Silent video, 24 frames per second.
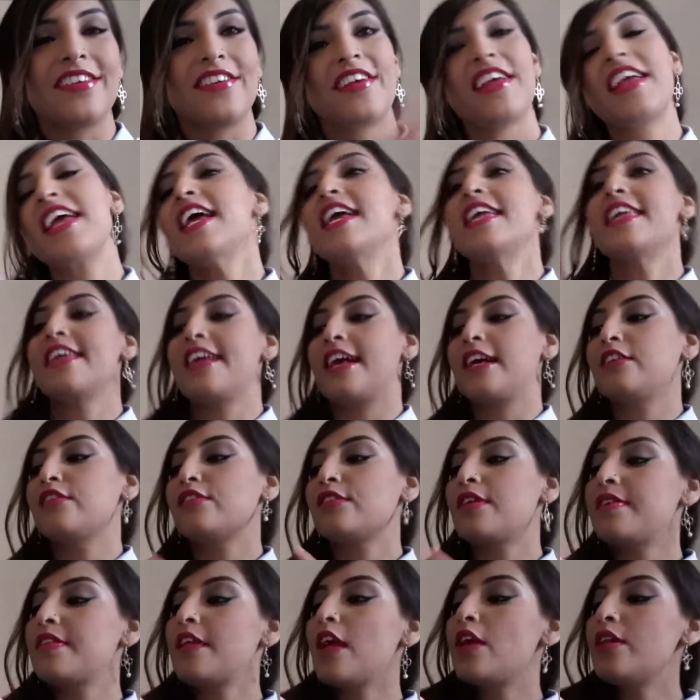sorry yeah
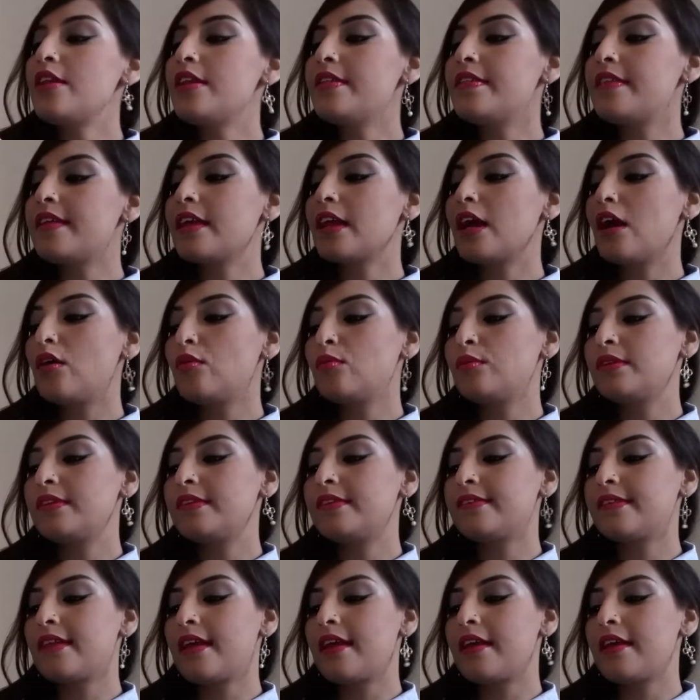so the only thing I
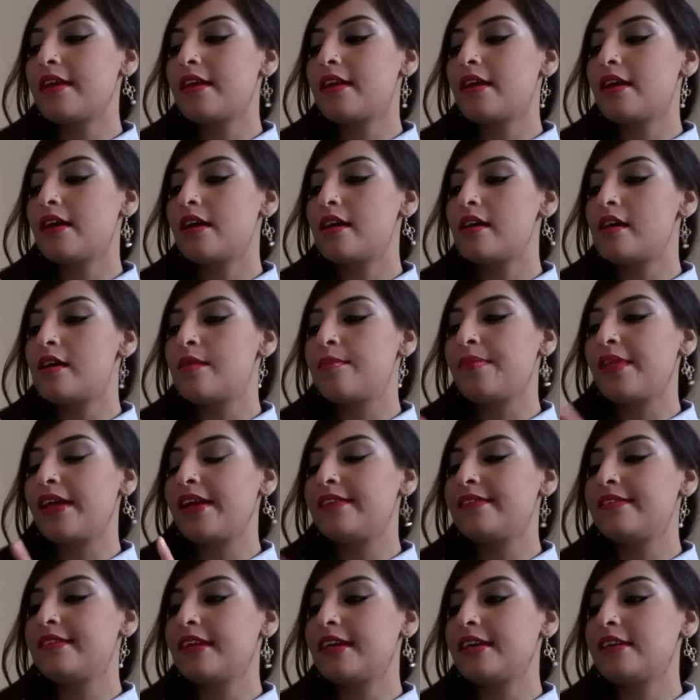would say um,
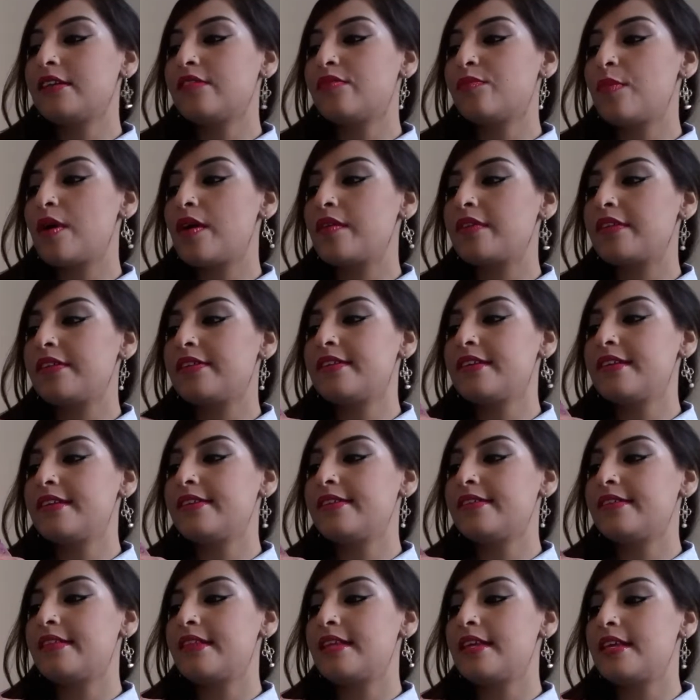that is negative about this
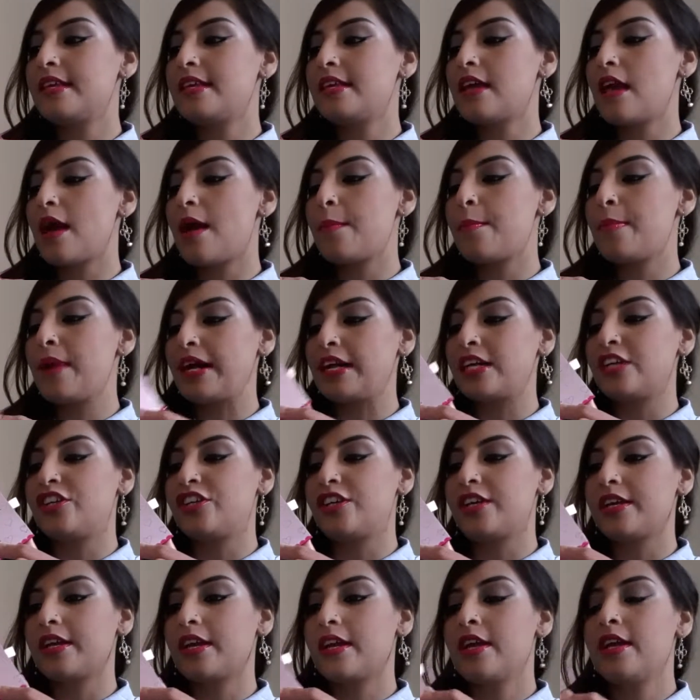is the
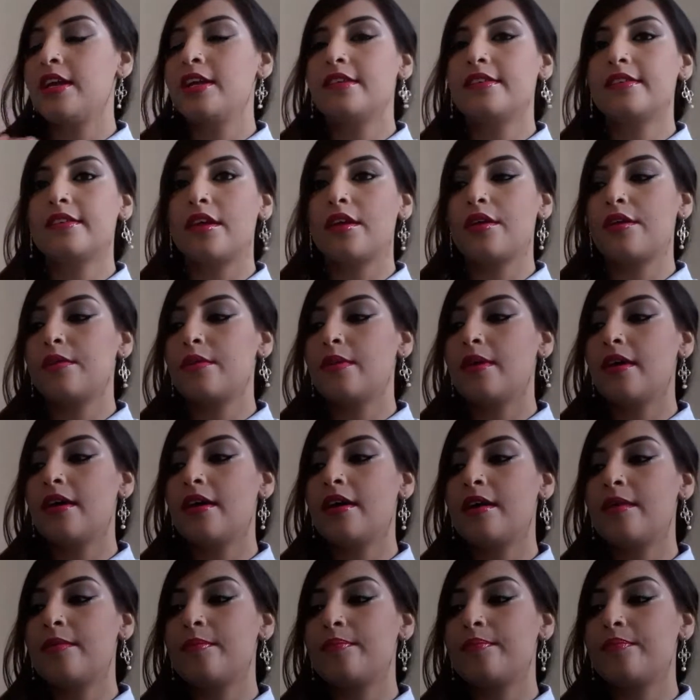packaging so
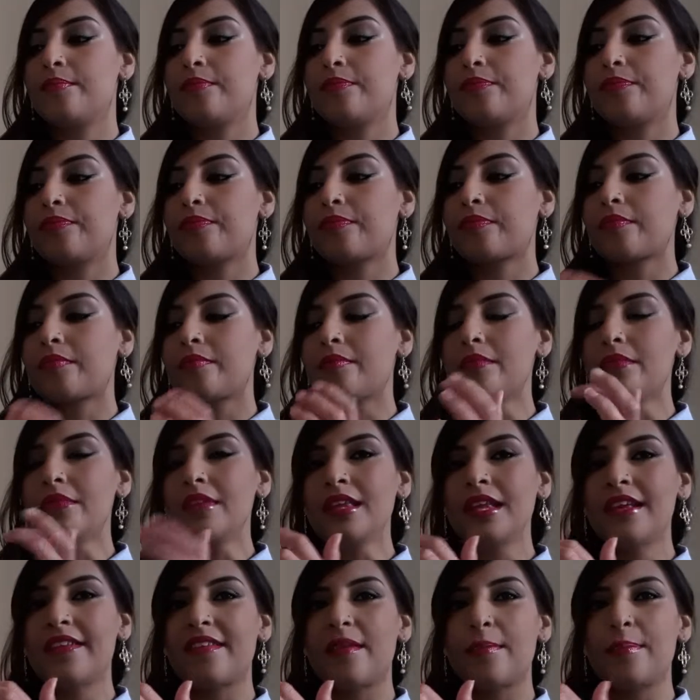um,
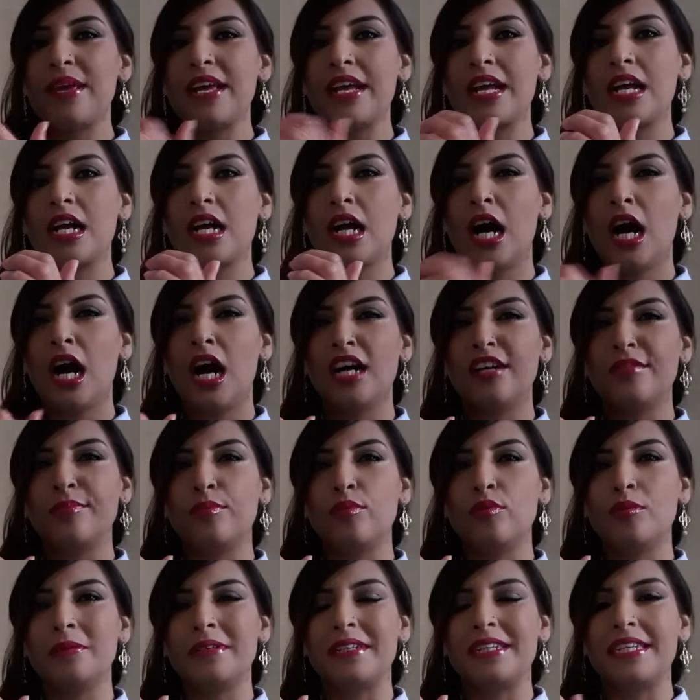it's a bit
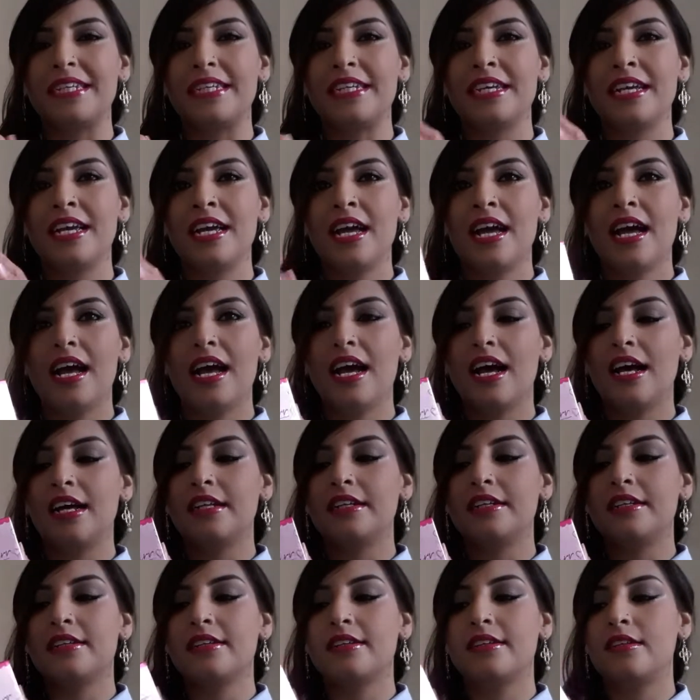cardboardy
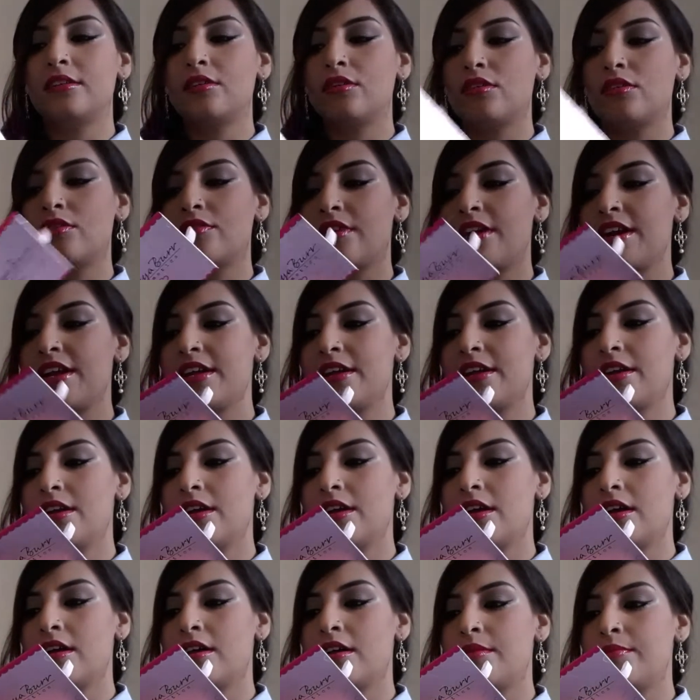and not great
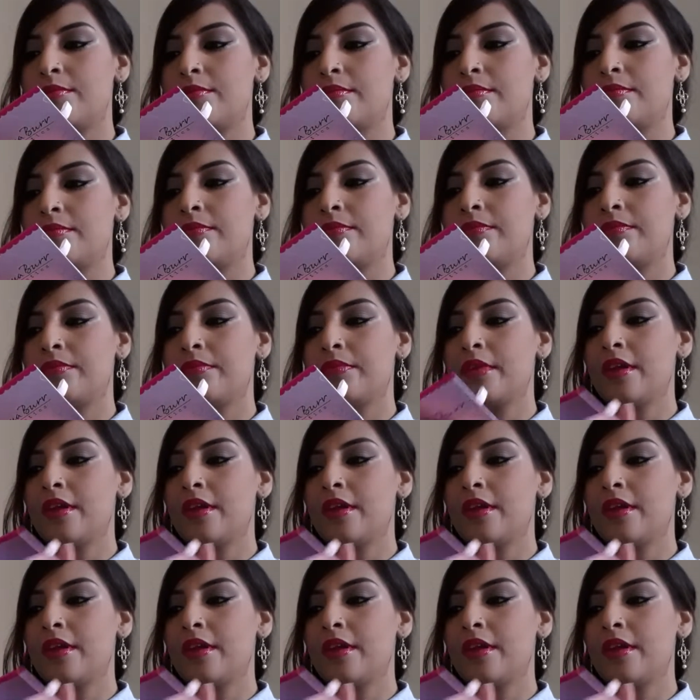um,